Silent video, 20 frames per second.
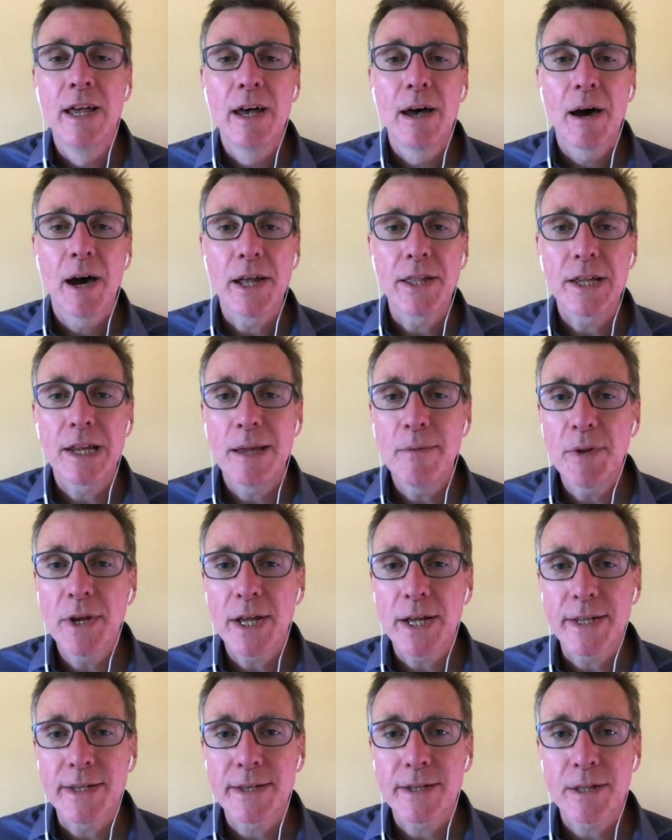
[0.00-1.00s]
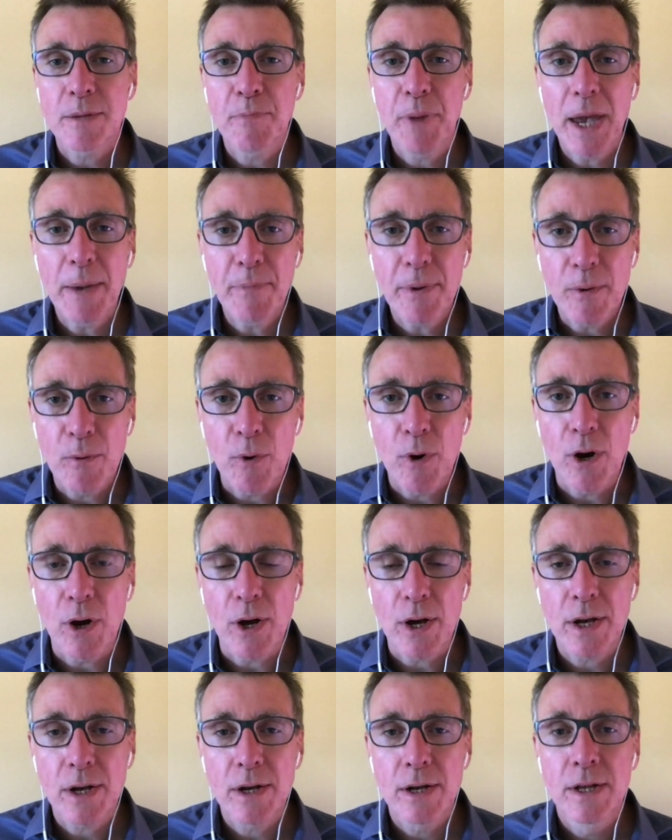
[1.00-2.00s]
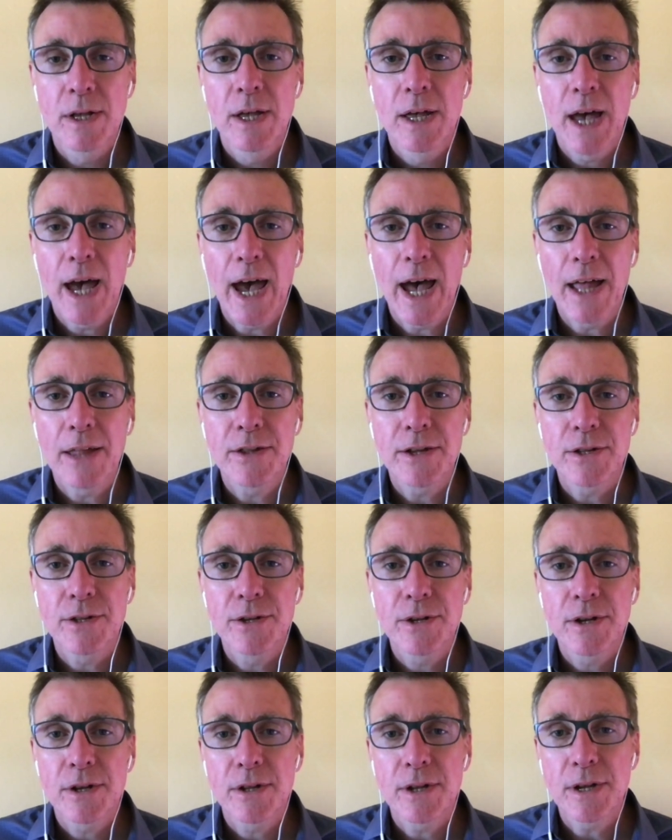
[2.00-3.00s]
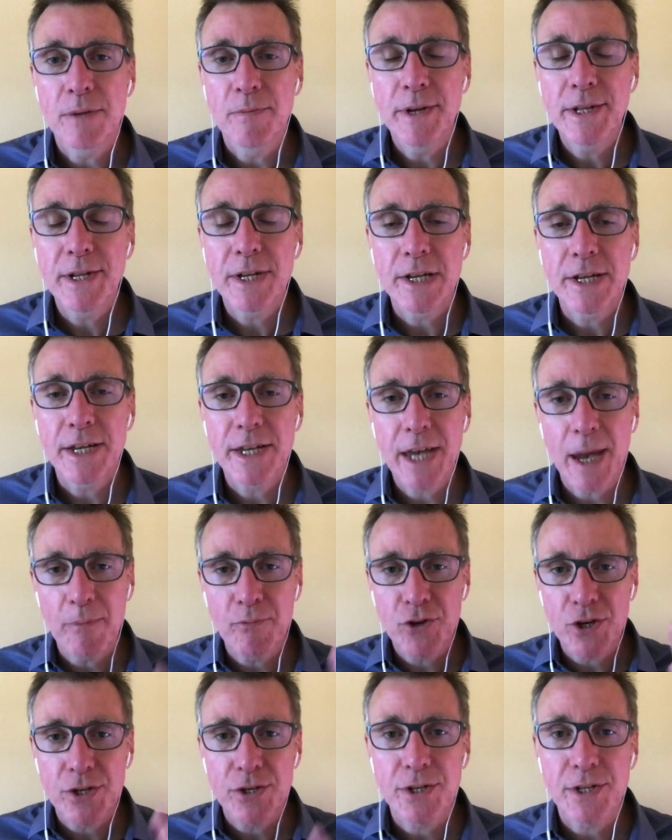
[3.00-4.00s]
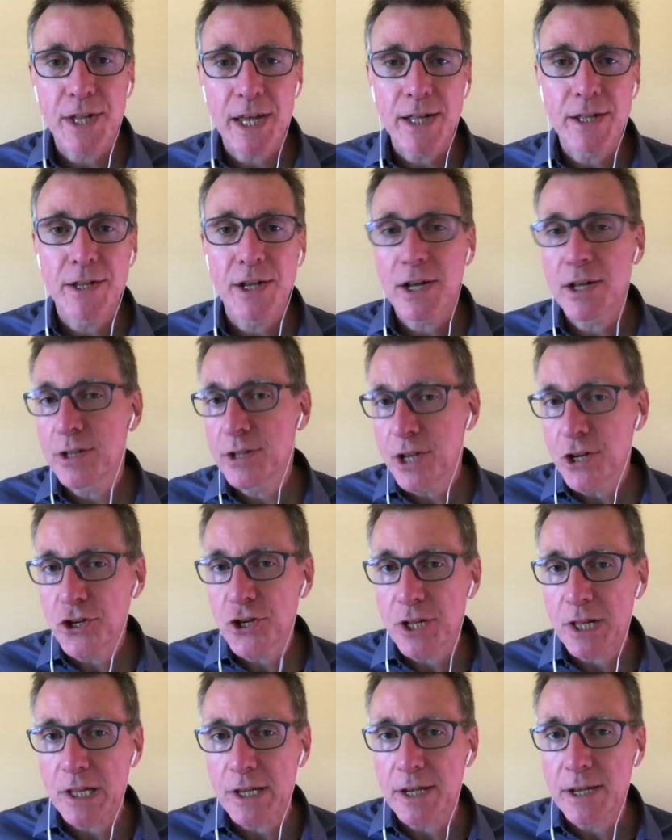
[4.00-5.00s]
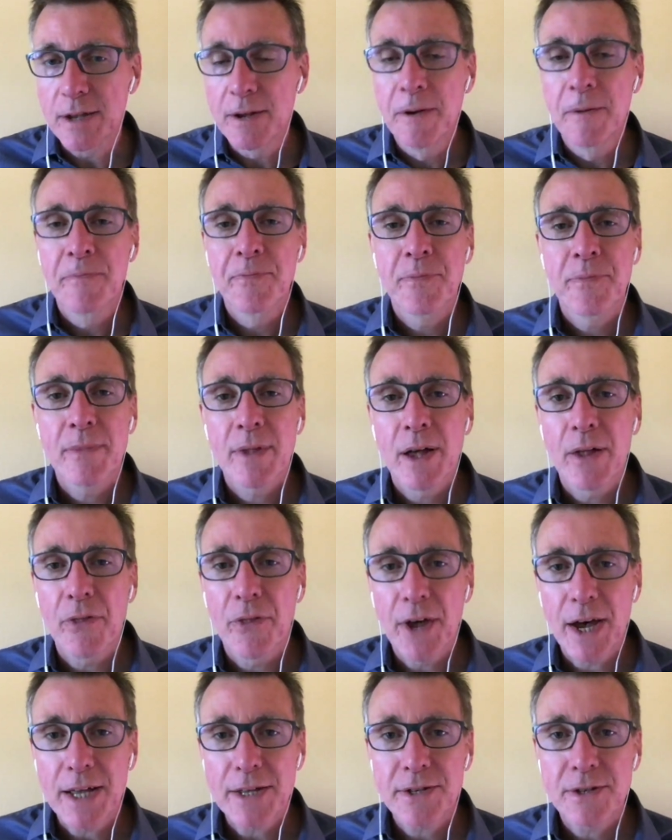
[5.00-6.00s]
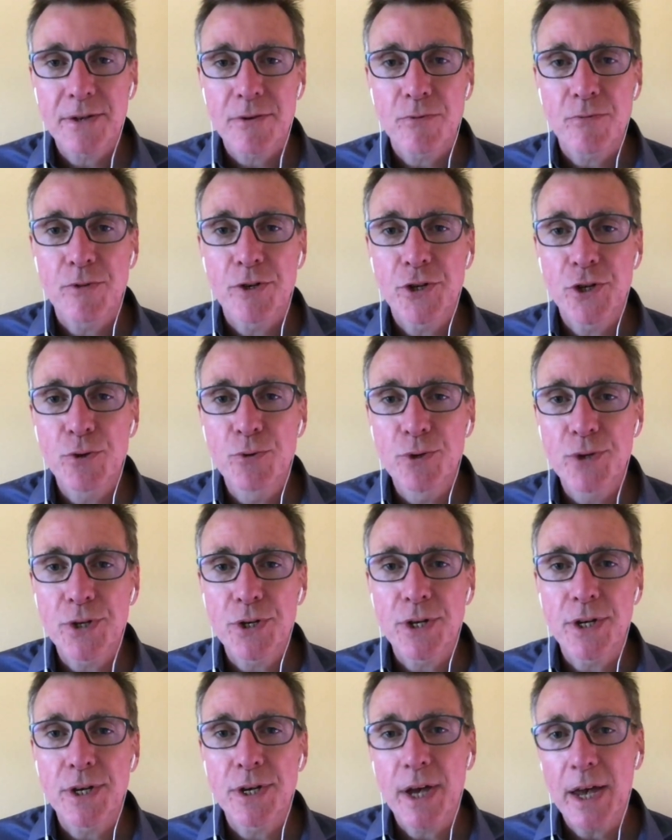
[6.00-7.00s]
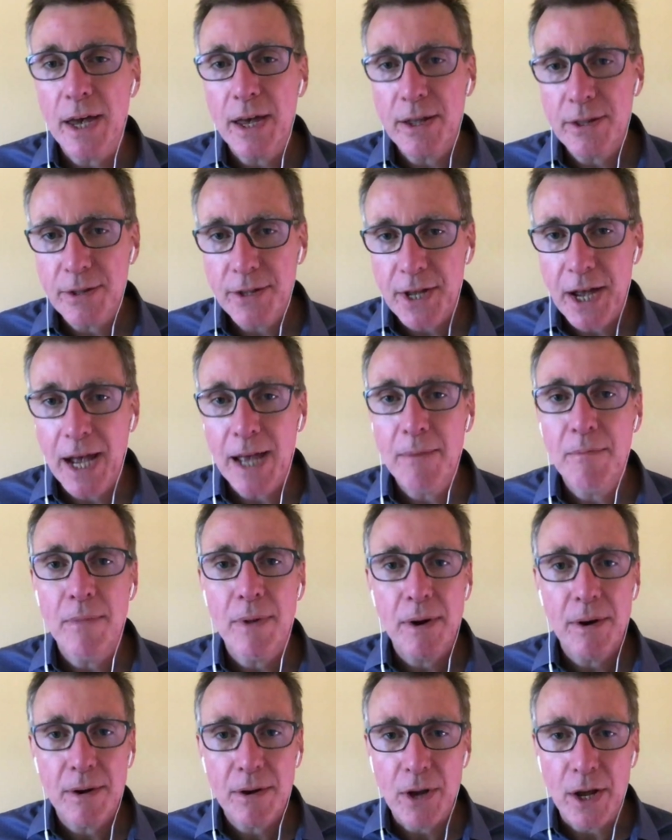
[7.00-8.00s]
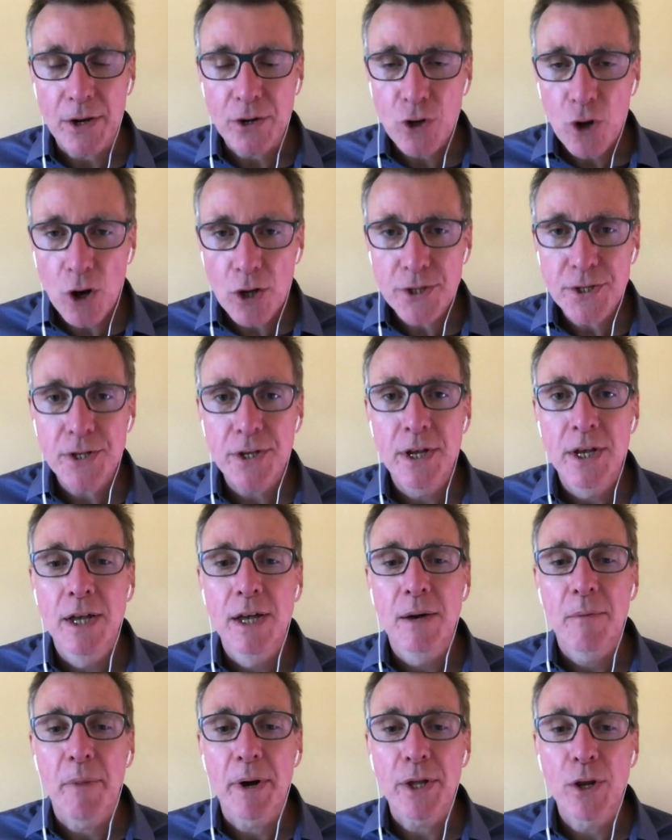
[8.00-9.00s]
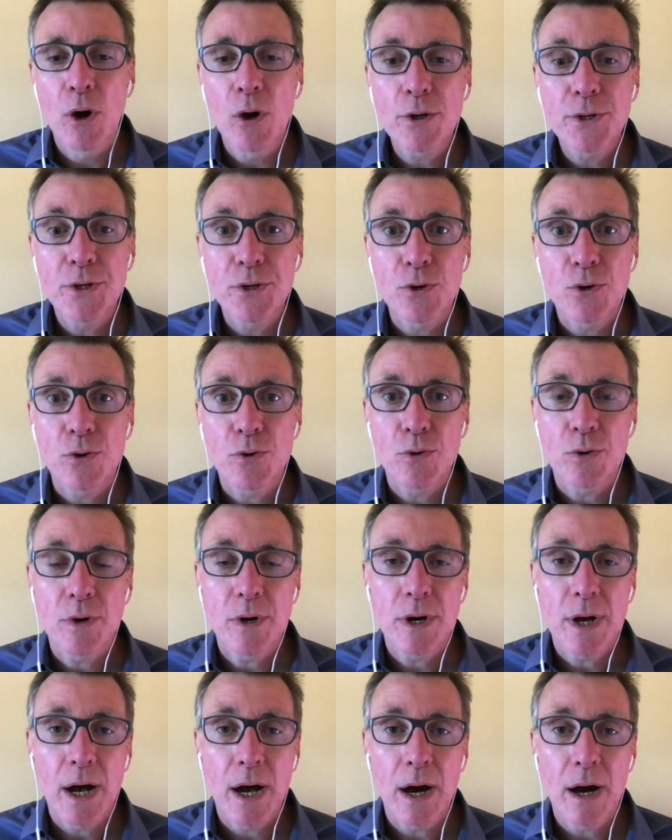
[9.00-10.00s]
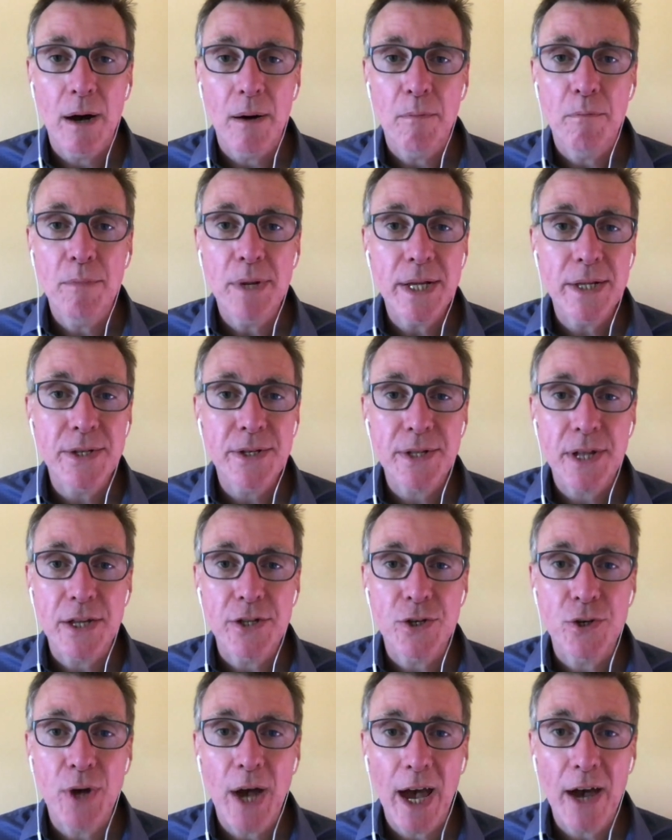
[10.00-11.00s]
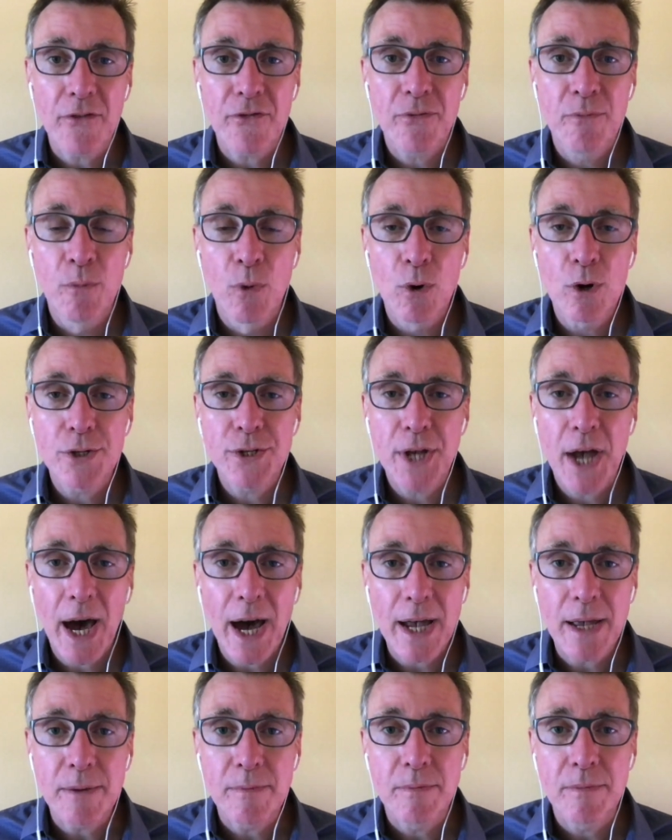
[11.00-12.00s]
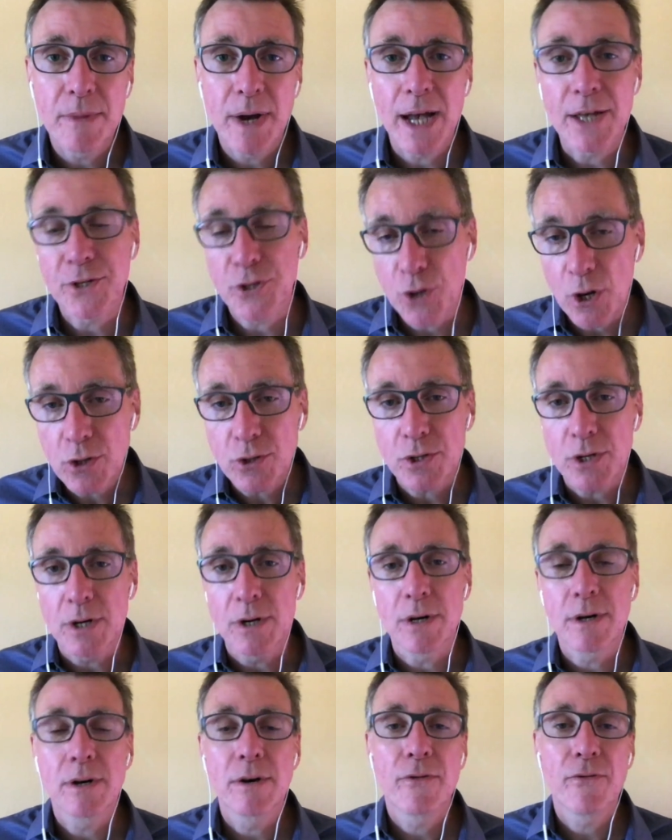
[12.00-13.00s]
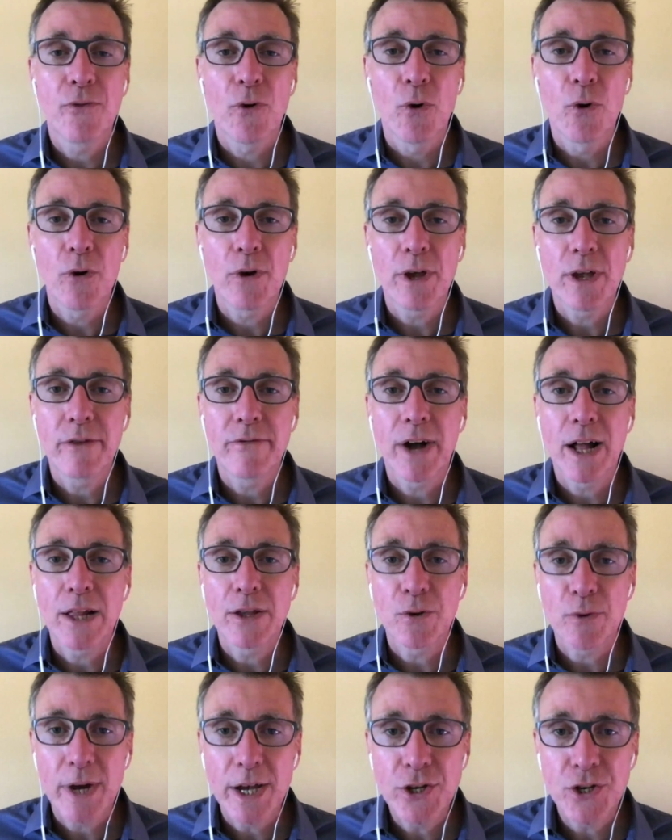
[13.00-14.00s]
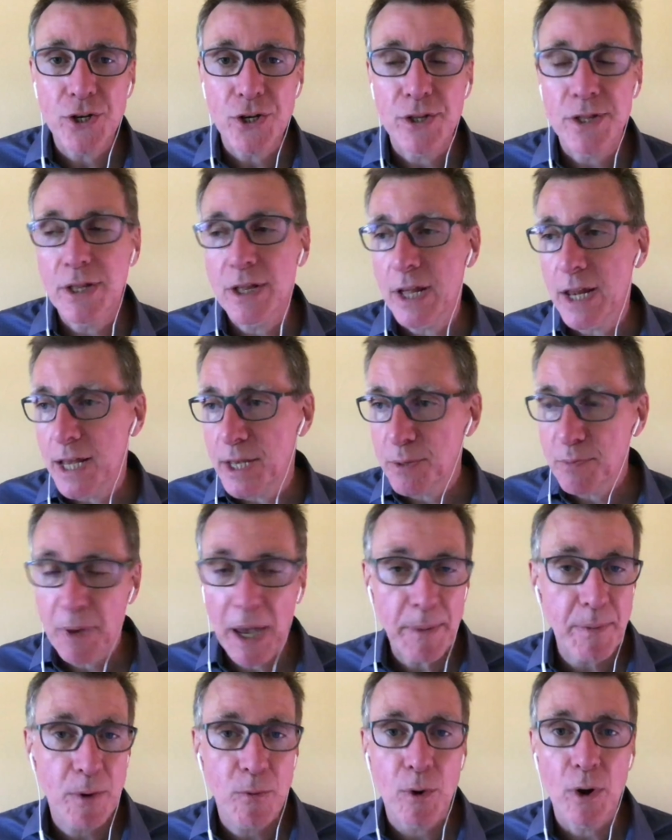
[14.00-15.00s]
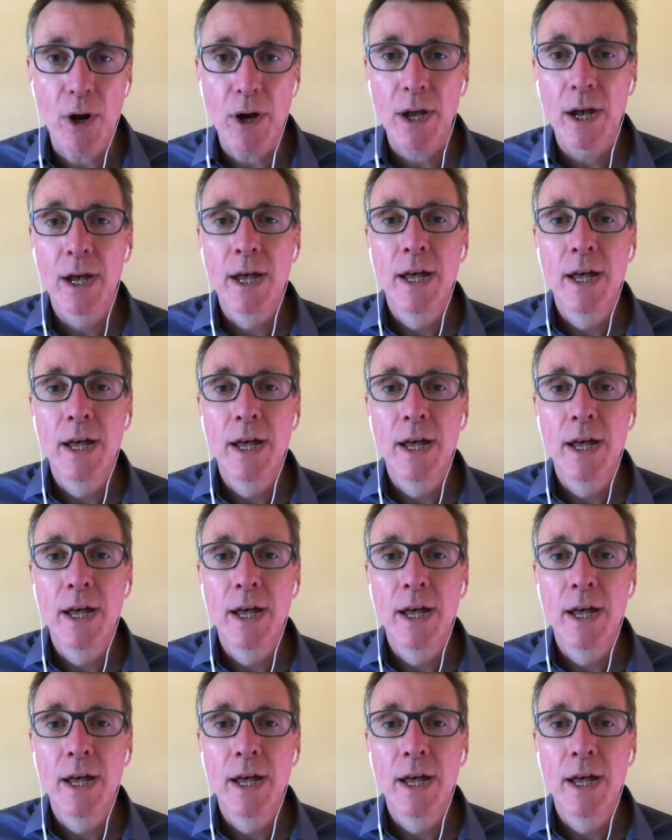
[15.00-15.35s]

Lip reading: It eliminates the paperwork and it immediately captures data digitally, thus reducing time and cost, but it also means that you have more time as a doctor for evaluation, less paperwork,